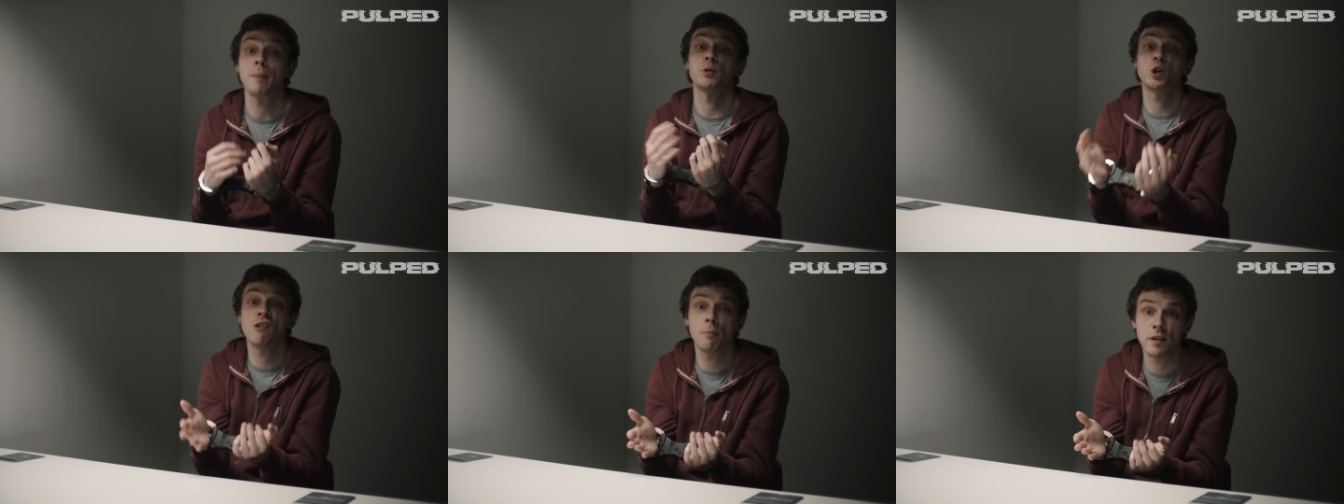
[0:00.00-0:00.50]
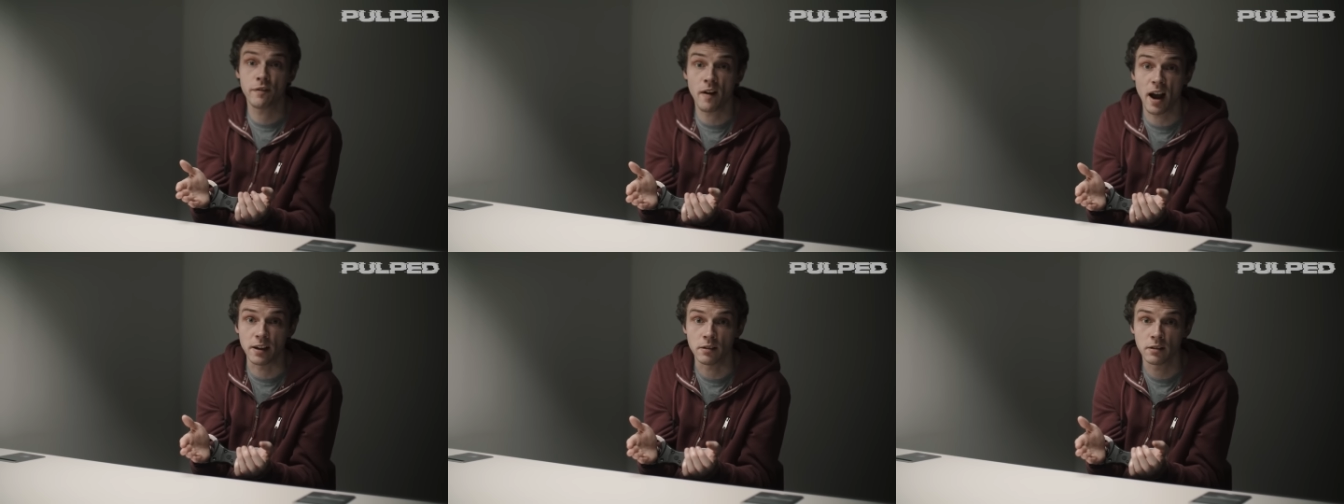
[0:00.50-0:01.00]
I'm sure I'll be
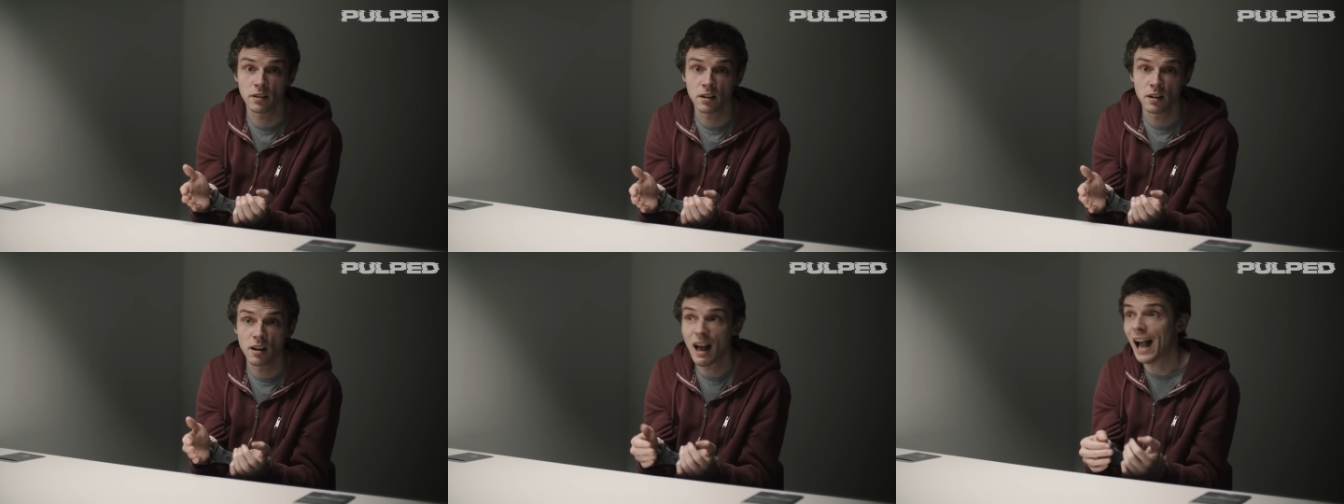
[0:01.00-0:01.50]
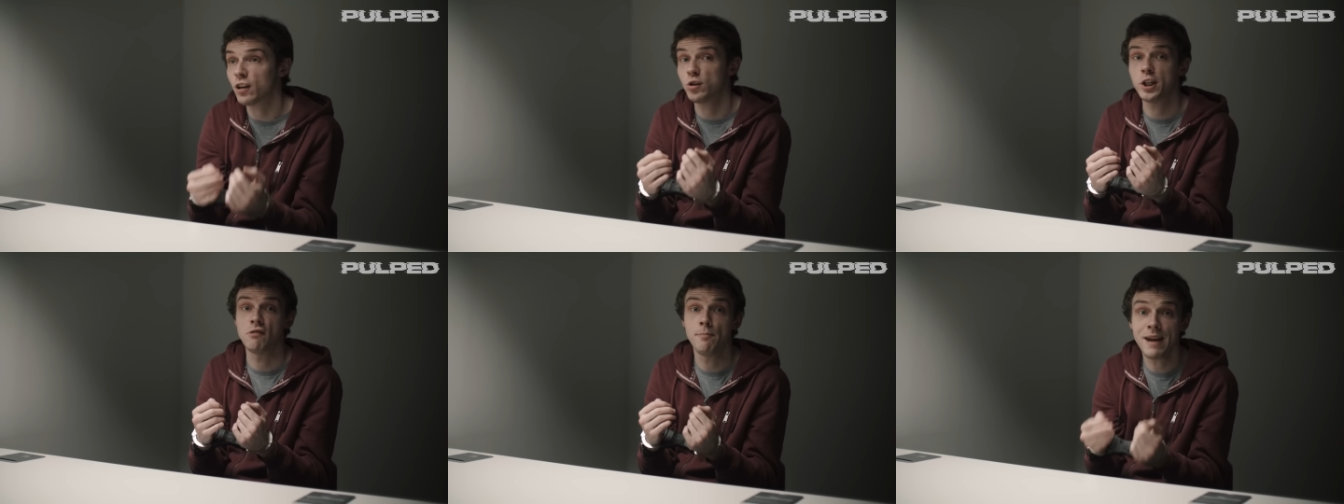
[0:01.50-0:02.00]
fine. I just
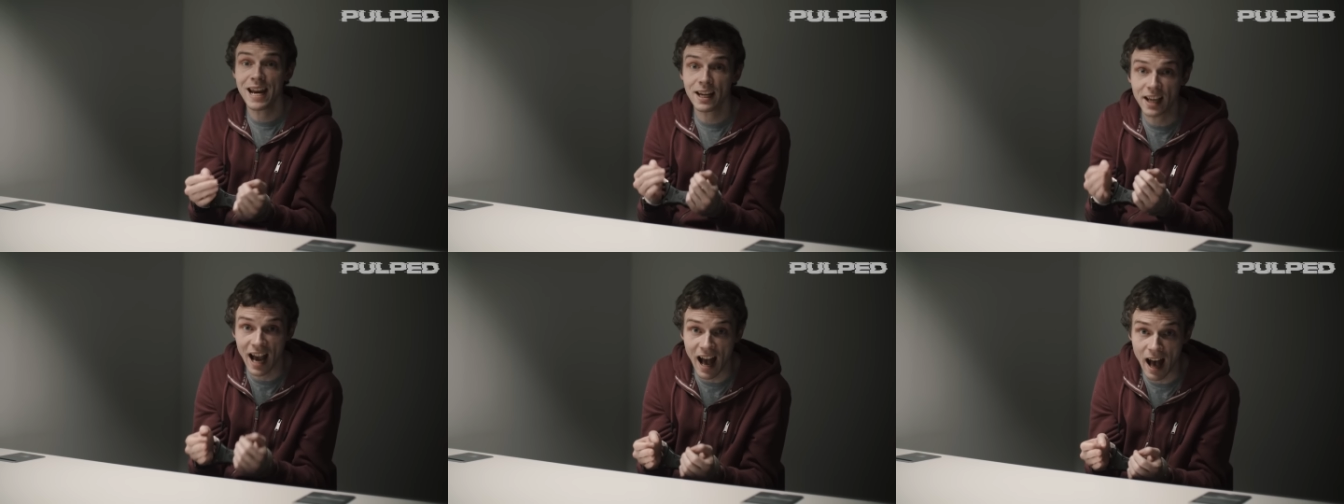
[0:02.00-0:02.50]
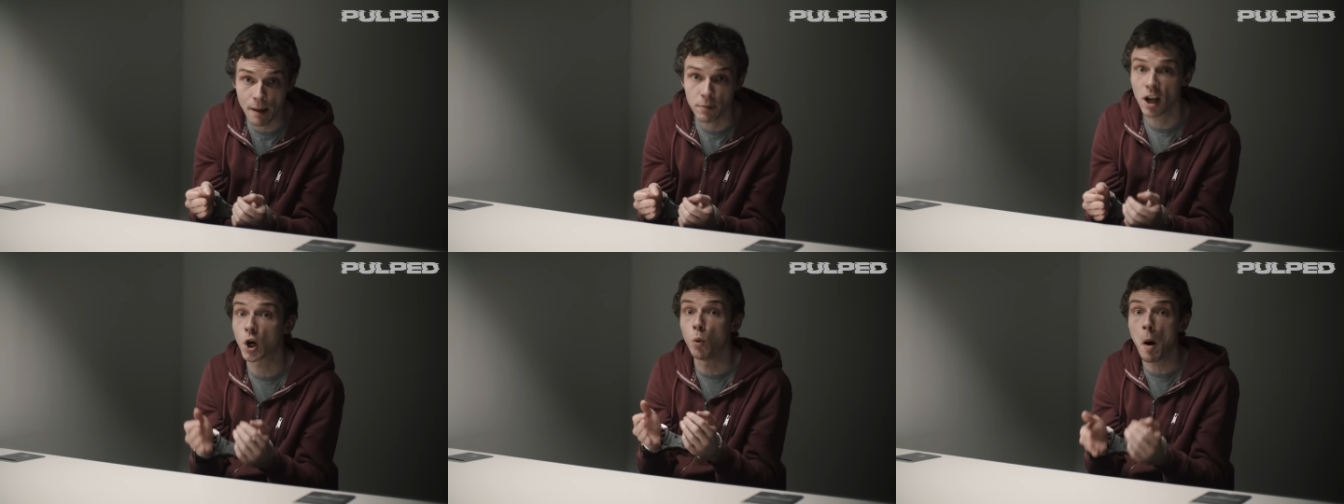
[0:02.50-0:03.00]
need to remain calm
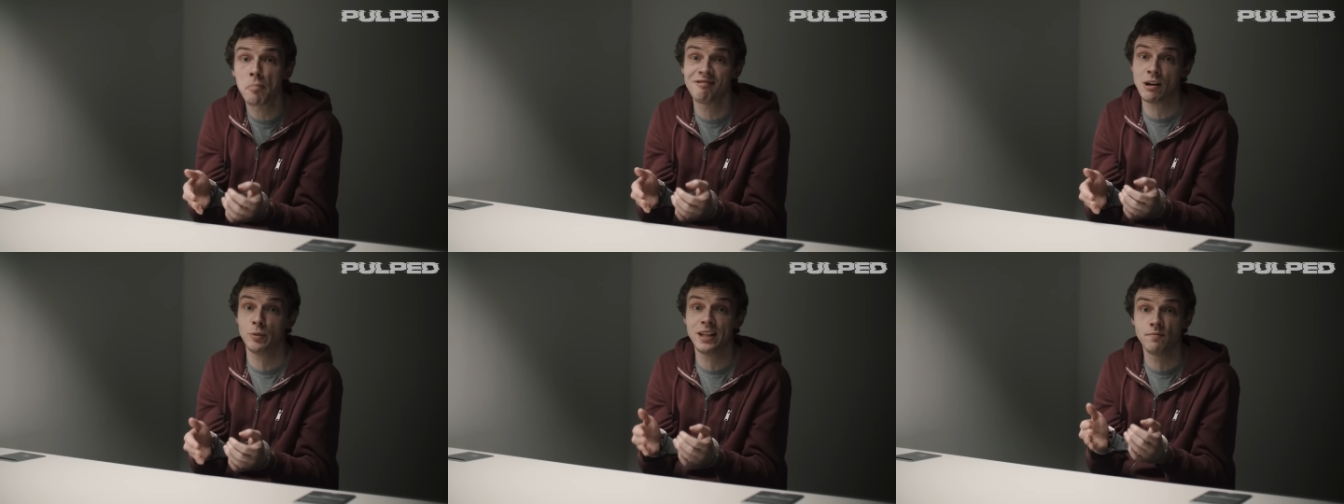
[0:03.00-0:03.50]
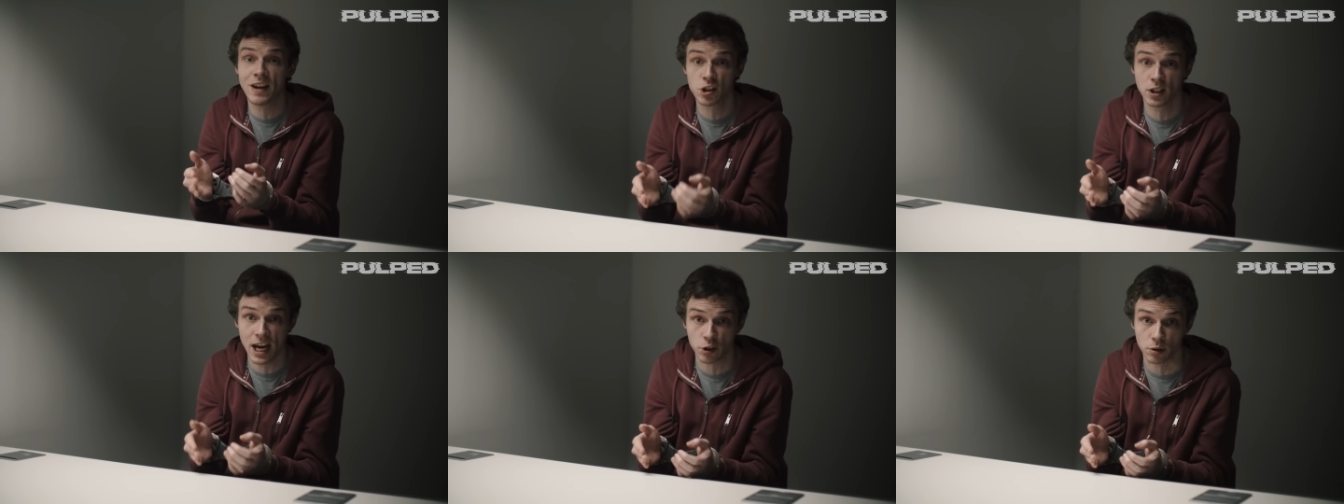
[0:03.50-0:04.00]
and cooperate with the
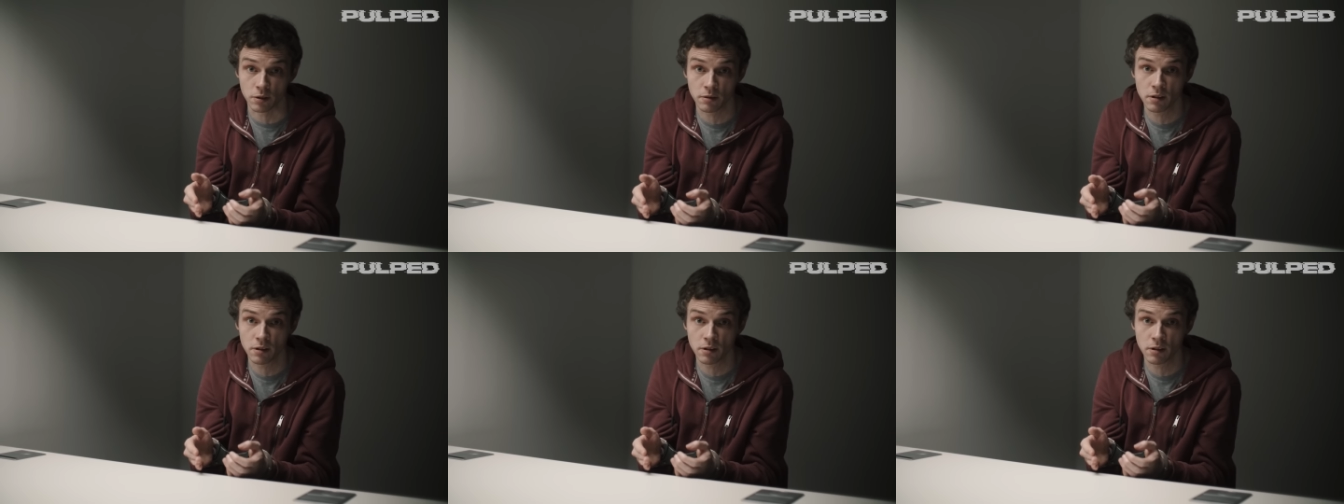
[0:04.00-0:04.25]
investigation.